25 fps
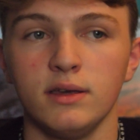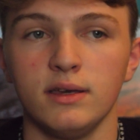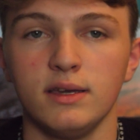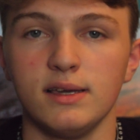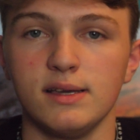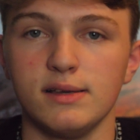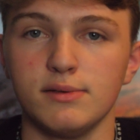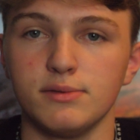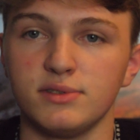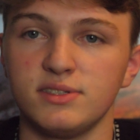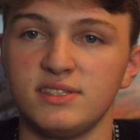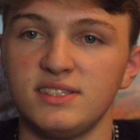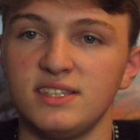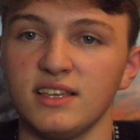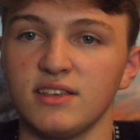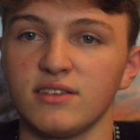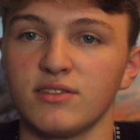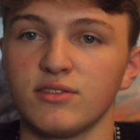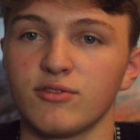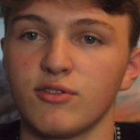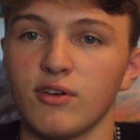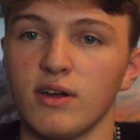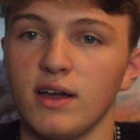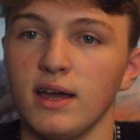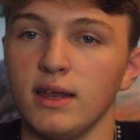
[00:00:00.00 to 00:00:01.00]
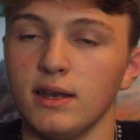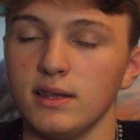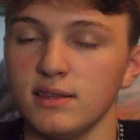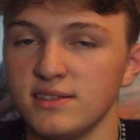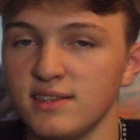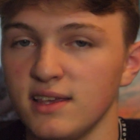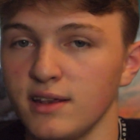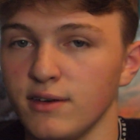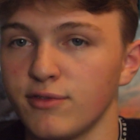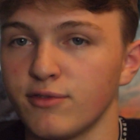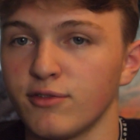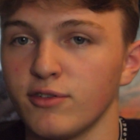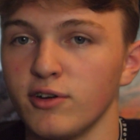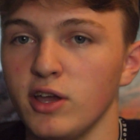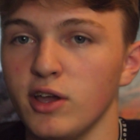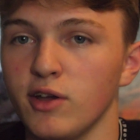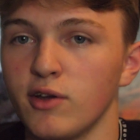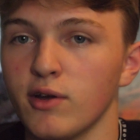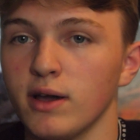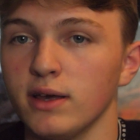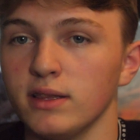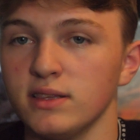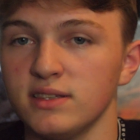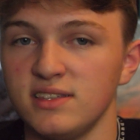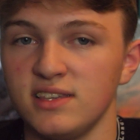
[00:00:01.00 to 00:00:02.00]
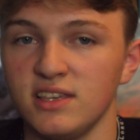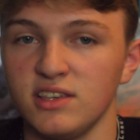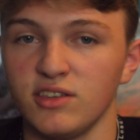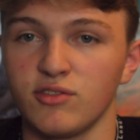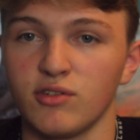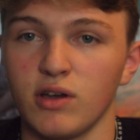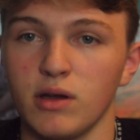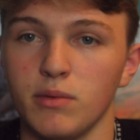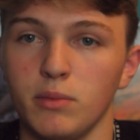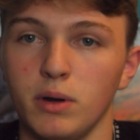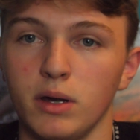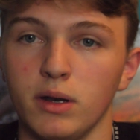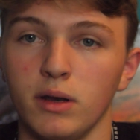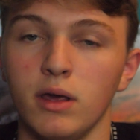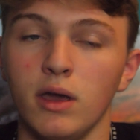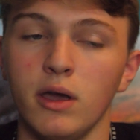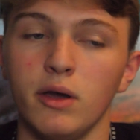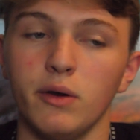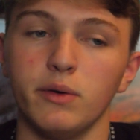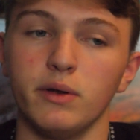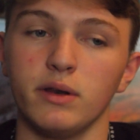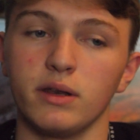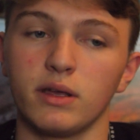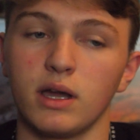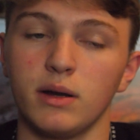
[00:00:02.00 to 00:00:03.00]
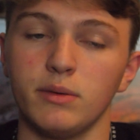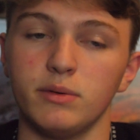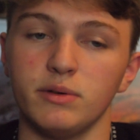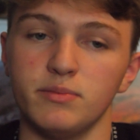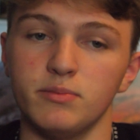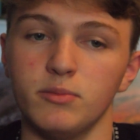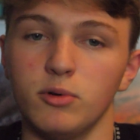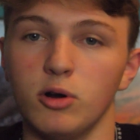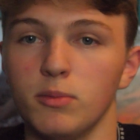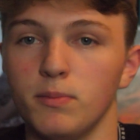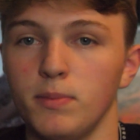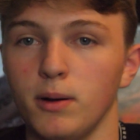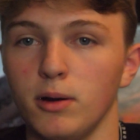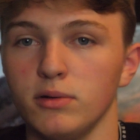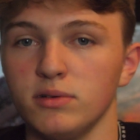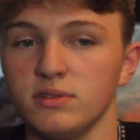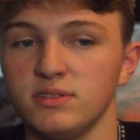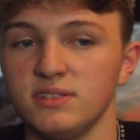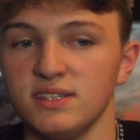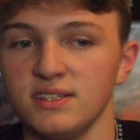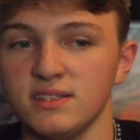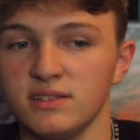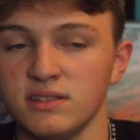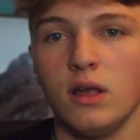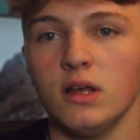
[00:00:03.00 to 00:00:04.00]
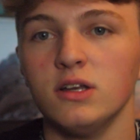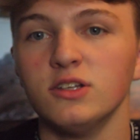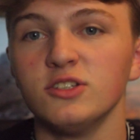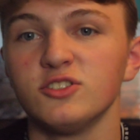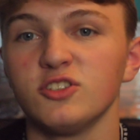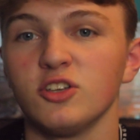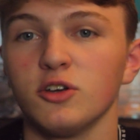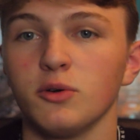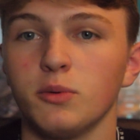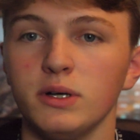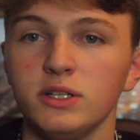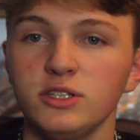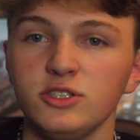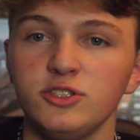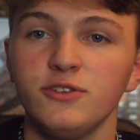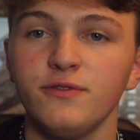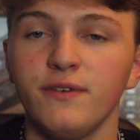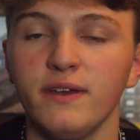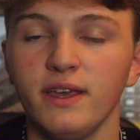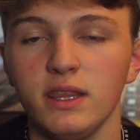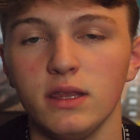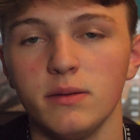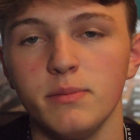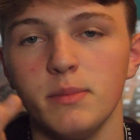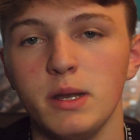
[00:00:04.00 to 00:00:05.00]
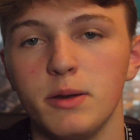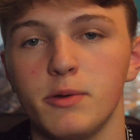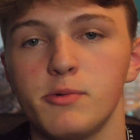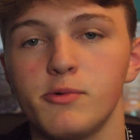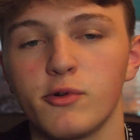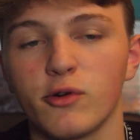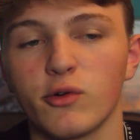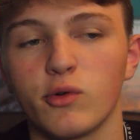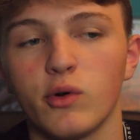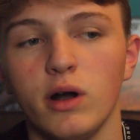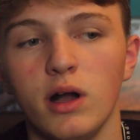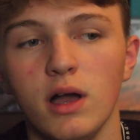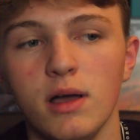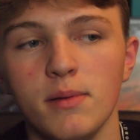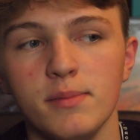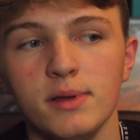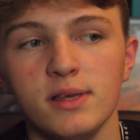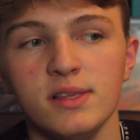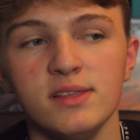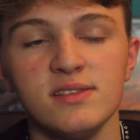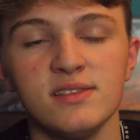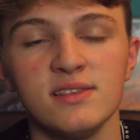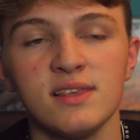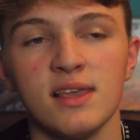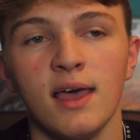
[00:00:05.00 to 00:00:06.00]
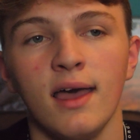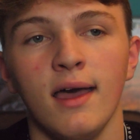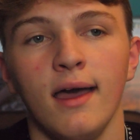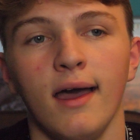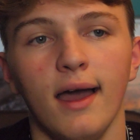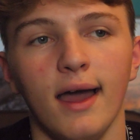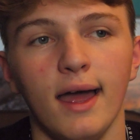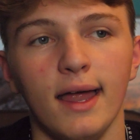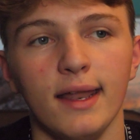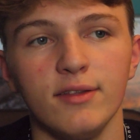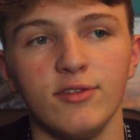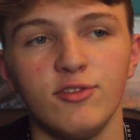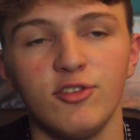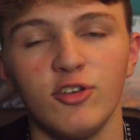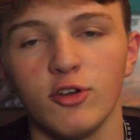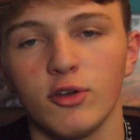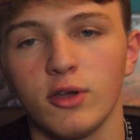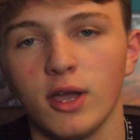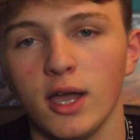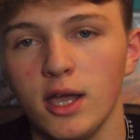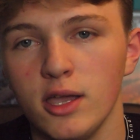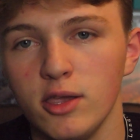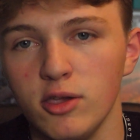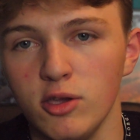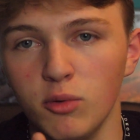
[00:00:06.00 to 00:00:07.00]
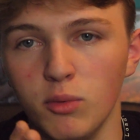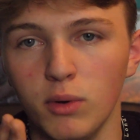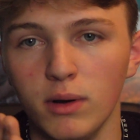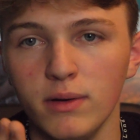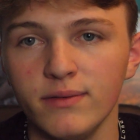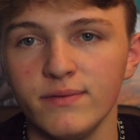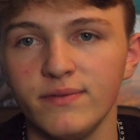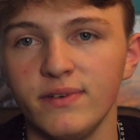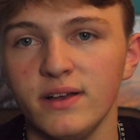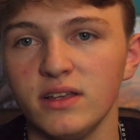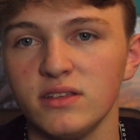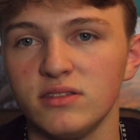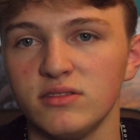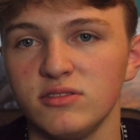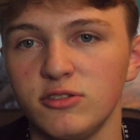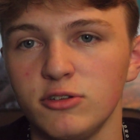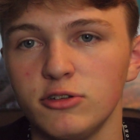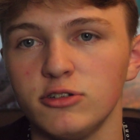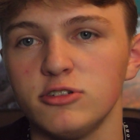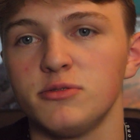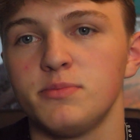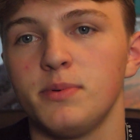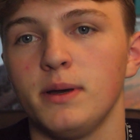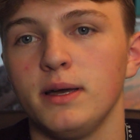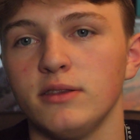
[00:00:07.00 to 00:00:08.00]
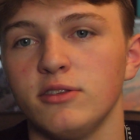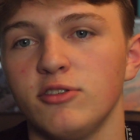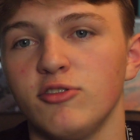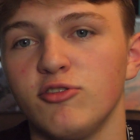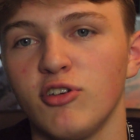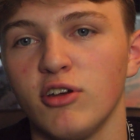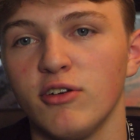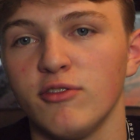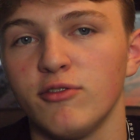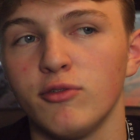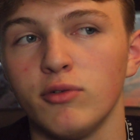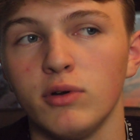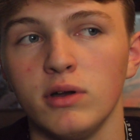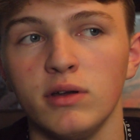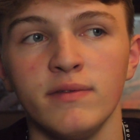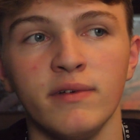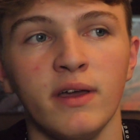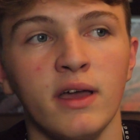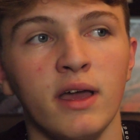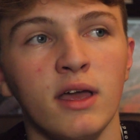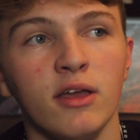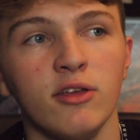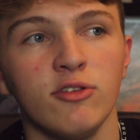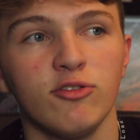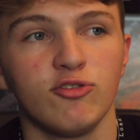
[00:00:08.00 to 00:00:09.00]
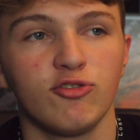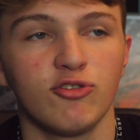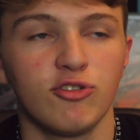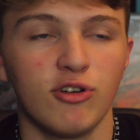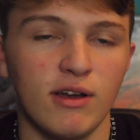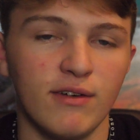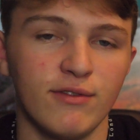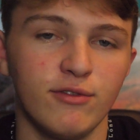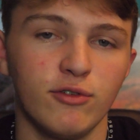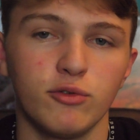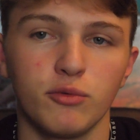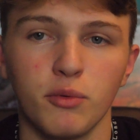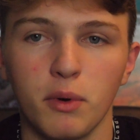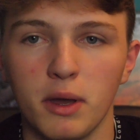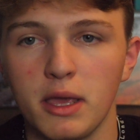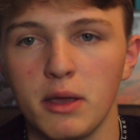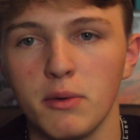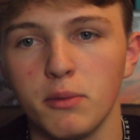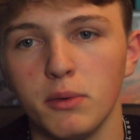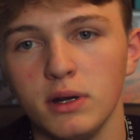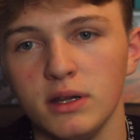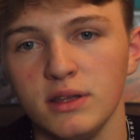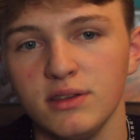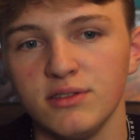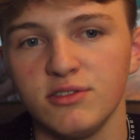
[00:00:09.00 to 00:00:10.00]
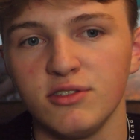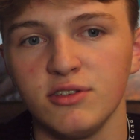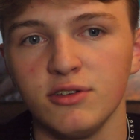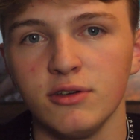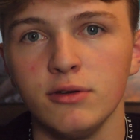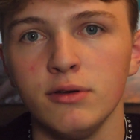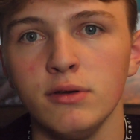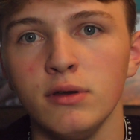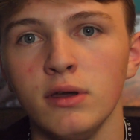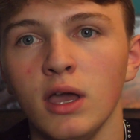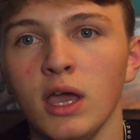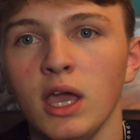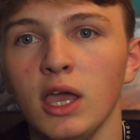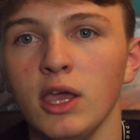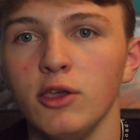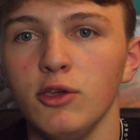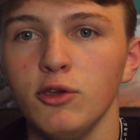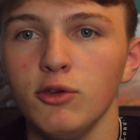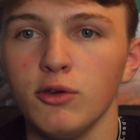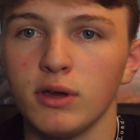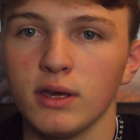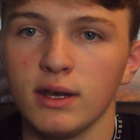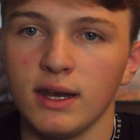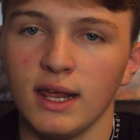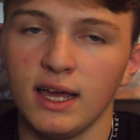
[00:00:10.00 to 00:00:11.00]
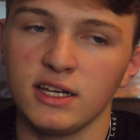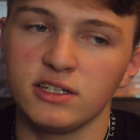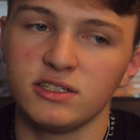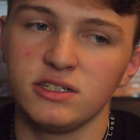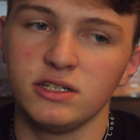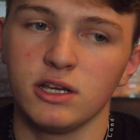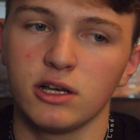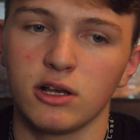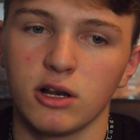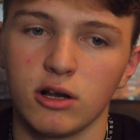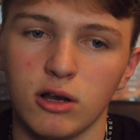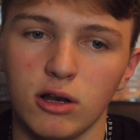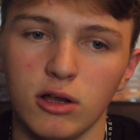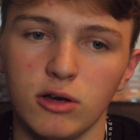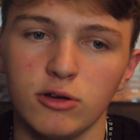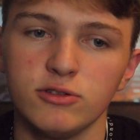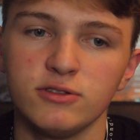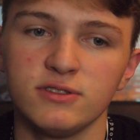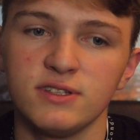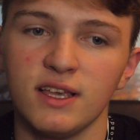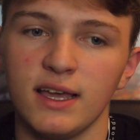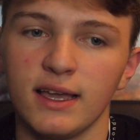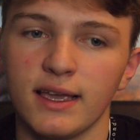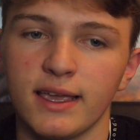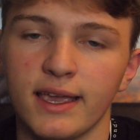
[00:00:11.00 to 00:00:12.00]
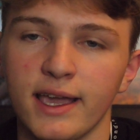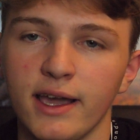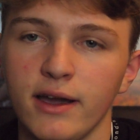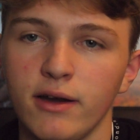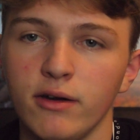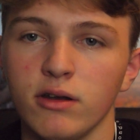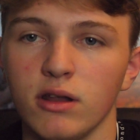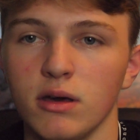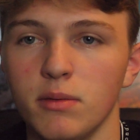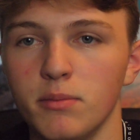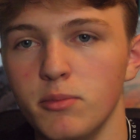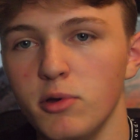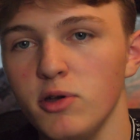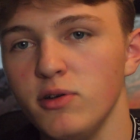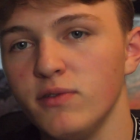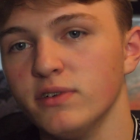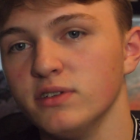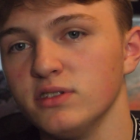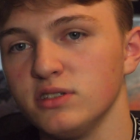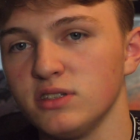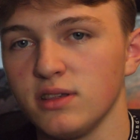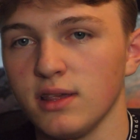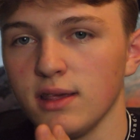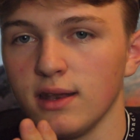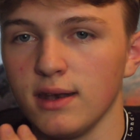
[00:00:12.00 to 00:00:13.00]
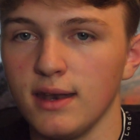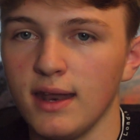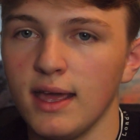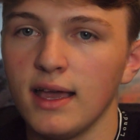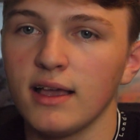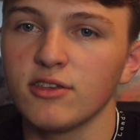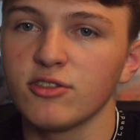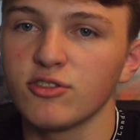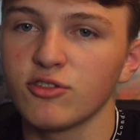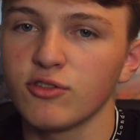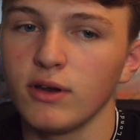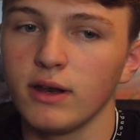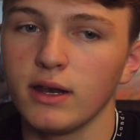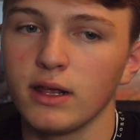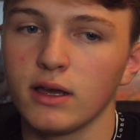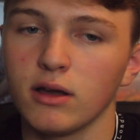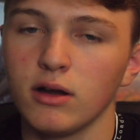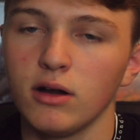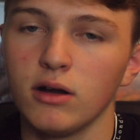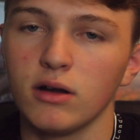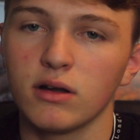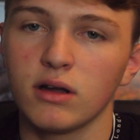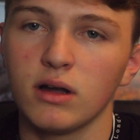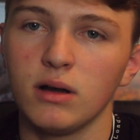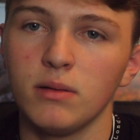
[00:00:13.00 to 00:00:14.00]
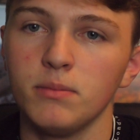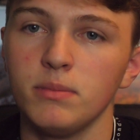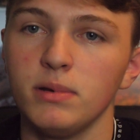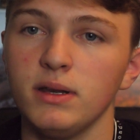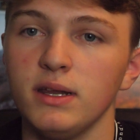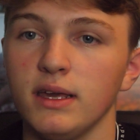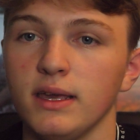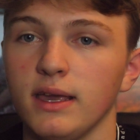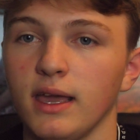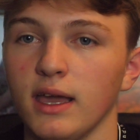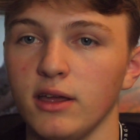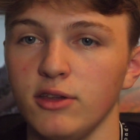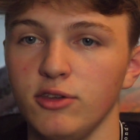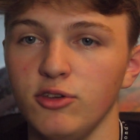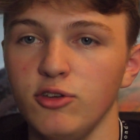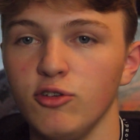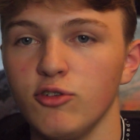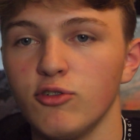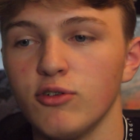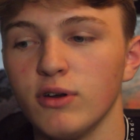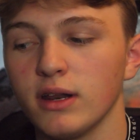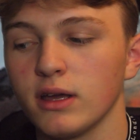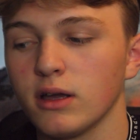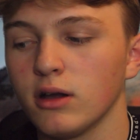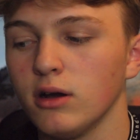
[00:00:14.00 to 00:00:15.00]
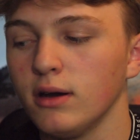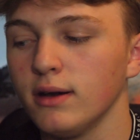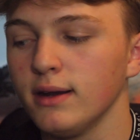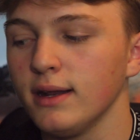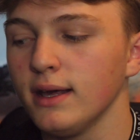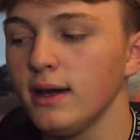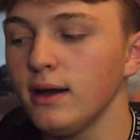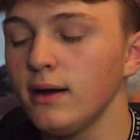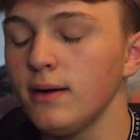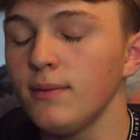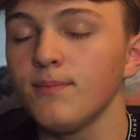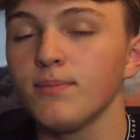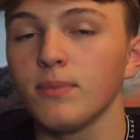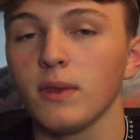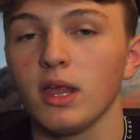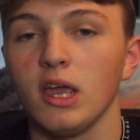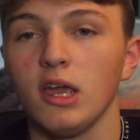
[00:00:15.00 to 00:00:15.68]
it was £6,000 instead of £3,000, the £6,000 one would have come with more bonuses. So once you've hit the minimum requirements and took out your £1,200 to travel with, travelled where you wanted to, you can actually close that account and move on to the next credit card company and get a new credit card out.